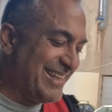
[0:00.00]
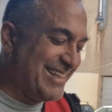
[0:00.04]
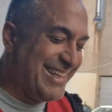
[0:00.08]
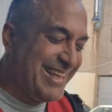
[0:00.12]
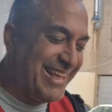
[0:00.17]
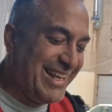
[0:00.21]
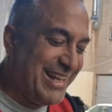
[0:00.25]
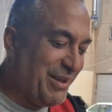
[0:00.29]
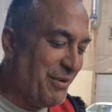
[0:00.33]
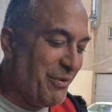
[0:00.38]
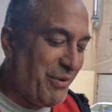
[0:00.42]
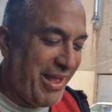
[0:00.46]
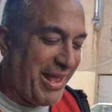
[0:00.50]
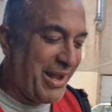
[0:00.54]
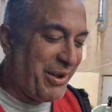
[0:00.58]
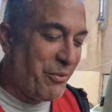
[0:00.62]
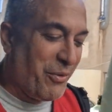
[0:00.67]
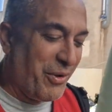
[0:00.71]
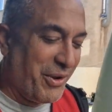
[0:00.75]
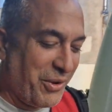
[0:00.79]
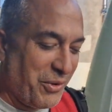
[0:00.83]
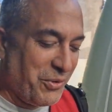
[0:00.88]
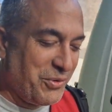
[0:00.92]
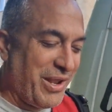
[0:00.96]
anyway, I don't
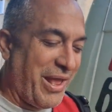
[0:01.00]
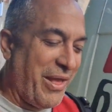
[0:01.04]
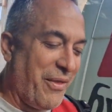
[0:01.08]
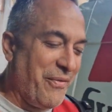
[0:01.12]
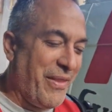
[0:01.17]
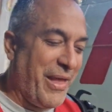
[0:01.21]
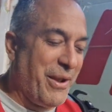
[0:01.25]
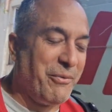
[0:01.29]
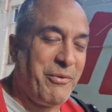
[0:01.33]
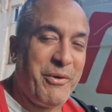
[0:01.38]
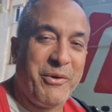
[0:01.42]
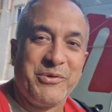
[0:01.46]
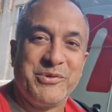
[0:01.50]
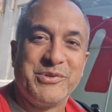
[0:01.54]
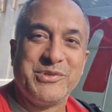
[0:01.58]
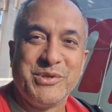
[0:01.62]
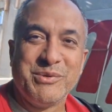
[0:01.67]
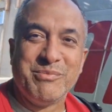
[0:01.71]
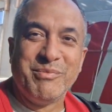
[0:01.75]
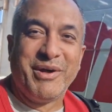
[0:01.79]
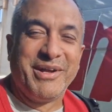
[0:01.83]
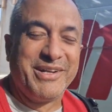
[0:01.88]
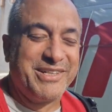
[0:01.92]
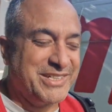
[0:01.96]
want to go down that road
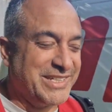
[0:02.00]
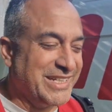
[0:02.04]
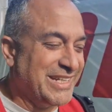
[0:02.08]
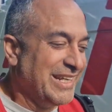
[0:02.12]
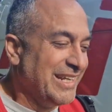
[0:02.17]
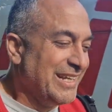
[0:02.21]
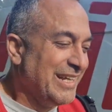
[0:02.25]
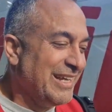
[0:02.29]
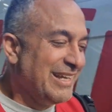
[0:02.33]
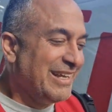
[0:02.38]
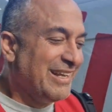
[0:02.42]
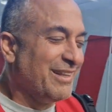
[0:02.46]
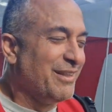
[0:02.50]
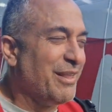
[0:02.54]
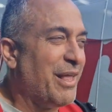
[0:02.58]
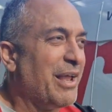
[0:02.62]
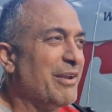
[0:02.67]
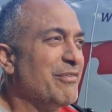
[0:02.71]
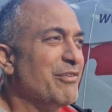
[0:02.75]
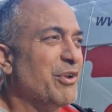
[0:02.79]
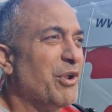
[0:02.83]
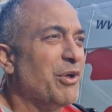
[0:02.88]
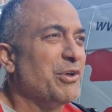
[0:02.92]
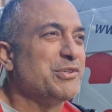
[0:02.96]
too much. A
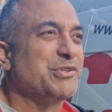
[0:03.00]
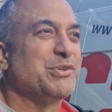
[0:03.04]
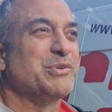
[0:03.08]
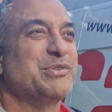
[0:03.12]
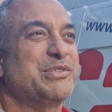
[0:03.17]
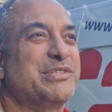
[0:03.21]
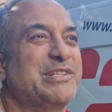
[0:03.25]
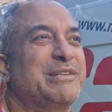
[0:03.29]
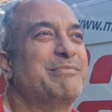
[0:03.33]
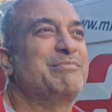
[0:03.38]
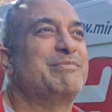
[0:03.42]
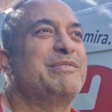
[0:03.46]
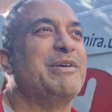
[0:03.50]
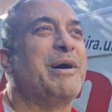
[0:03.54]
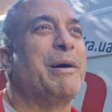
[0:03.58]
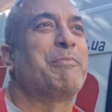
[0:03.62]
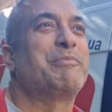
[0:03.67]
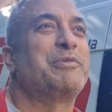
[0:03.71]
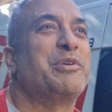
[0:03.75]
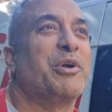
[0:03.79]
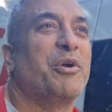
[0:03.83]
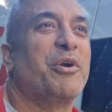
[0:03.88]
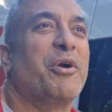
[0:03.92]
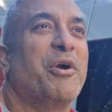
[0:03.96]
lot of it also is
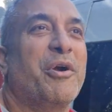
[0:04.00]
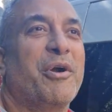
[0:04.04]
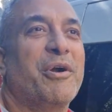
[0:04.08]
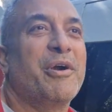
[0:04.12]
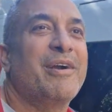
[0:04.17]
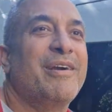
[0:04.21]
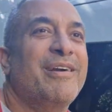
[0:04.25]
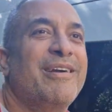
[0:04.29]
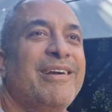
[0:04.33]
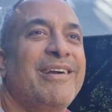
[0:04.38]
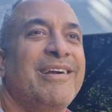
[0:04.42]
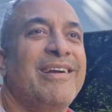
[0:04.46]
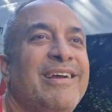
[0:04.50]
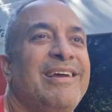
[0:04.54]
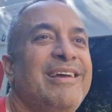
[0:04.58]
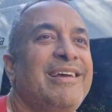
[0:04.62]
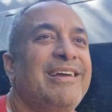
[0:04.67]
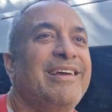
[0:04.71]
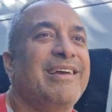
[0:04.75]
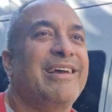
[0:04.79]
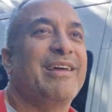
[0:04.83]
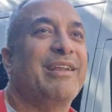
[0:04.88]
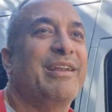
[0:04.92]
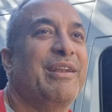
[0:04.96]
up to her
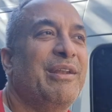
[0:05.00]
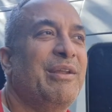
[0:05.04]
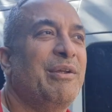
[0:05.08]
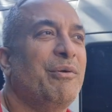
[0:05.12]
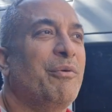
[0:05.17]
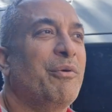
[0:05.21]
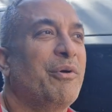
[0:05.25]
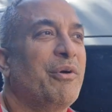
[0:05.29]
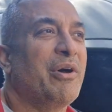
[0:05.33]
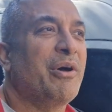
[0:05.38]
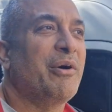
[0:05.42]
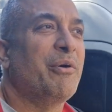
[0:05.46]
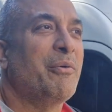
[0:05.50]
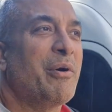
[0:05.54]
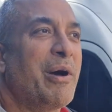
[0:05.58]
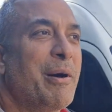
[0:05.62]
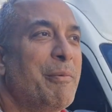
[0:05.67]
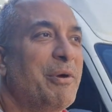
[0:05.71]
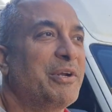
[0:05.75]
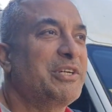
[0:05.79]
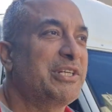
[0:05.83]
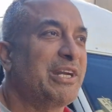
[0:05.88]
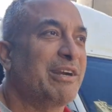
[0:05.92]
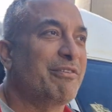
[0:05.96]
and how
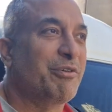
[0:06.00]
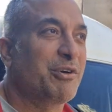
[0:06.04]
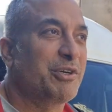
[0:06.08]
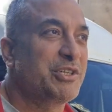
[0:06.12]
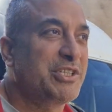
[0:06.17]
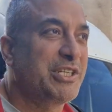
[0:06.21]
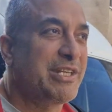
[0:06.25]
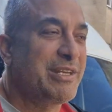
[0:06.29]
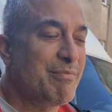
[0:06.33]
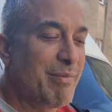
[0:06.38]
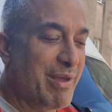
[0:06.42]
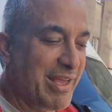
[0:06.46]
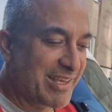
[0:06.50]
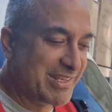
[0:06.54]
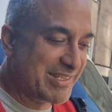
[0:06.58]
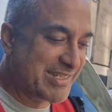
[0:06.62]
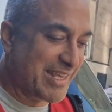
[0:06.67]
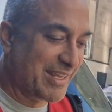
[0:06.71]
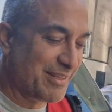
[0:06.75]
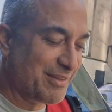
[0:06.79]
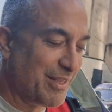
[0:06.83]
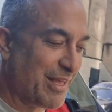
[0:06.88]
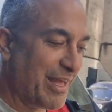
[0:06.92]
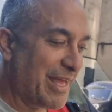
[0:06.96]
much effort she makes
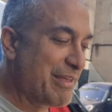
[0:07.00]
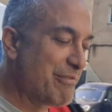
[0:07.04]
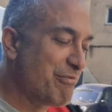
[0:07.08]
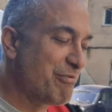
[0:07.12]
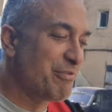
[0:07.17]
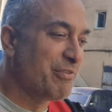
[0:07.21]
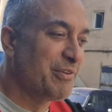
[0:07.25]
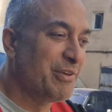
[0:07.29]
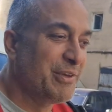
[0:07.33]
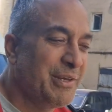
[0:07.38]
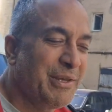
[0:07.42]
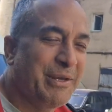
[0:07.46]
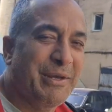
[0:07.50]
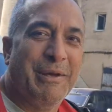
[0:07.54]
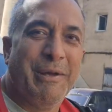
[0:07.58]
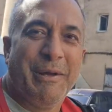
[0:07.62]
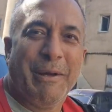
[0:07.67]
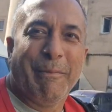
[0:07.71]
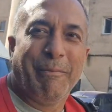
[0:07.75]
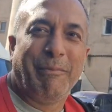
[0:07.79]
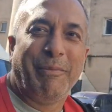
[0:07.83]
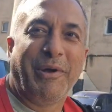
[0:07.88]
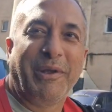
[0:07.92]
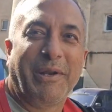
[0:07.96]
at life.
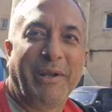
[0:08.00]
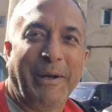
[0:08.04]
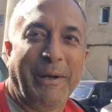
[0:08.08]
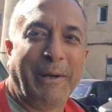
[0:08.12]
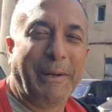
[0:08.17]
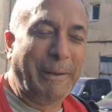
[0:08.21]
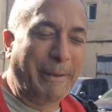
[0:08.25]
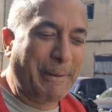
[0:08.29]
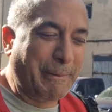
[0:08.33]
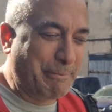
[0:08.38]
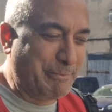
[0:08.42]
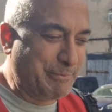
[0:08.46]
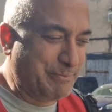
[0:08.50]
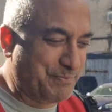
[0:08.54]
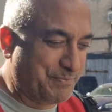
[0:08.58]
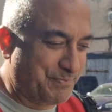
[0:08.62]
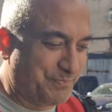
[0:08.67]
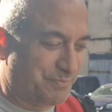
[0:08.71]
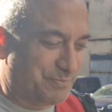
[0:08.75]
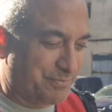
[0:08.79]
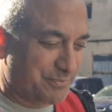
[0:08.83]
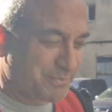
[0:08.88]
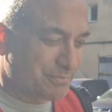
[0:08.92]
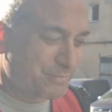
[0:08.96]
But
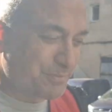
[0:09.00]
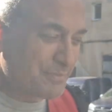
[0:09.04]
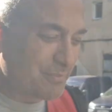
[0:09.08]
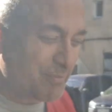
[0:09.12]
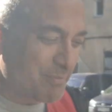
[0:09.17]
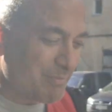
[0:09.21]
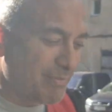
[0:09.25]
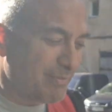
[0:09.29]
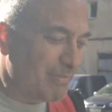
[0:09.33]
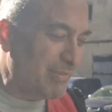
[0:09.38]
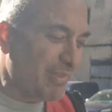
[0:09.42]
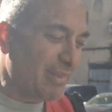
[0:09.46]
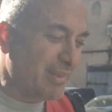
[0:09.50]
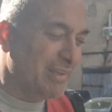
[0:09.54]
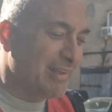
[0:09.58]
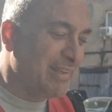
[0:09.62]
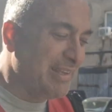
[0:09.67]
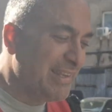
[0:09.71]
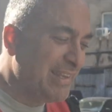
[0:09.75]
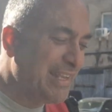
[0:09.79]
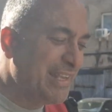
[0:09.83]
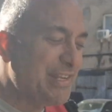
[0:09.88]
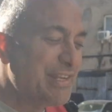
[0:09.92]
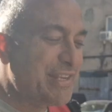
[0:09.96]

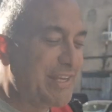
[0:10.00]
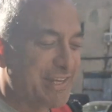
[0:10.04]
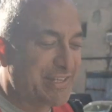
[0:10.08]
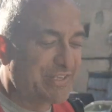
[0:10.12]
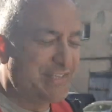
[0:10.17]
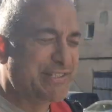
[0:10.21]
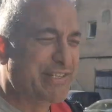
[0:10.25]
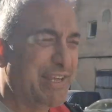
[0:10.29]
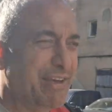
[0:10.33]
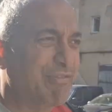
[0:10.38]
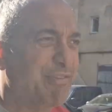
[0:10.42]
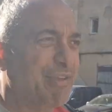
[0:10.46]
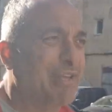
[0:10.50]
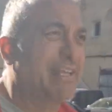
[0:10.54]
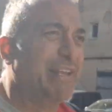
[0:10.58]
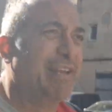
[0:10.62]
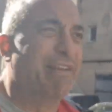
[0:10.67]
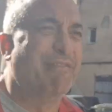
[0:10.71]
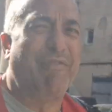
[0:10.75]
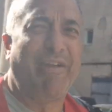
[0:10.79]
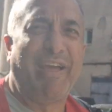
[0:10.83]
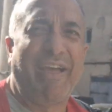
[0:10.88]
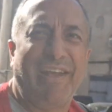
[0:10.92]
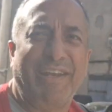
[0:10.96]
in India, it's definitely an
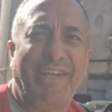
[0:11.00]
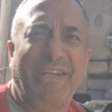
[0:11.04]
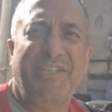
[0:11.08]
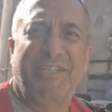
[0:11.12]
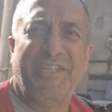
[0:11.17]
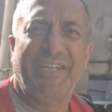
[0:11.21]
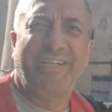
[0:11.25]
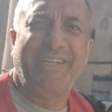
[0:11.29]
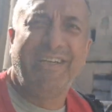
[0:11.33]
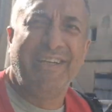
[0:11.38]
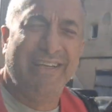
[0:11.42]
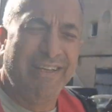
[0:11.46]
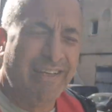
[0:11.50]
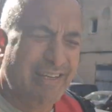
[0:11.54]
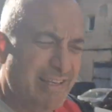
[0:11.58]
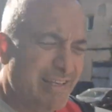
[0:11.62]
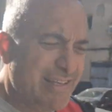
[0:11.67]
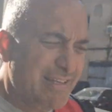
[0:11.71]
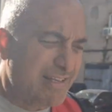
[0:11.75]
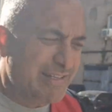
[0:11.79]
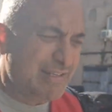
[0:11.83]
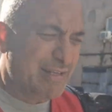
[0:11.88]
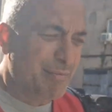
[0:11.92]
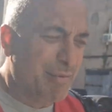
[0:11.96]
advantage
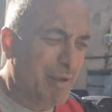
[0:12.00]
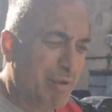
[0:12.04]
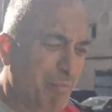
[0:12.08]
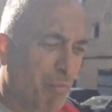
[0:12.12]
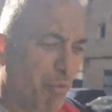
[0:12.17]
to be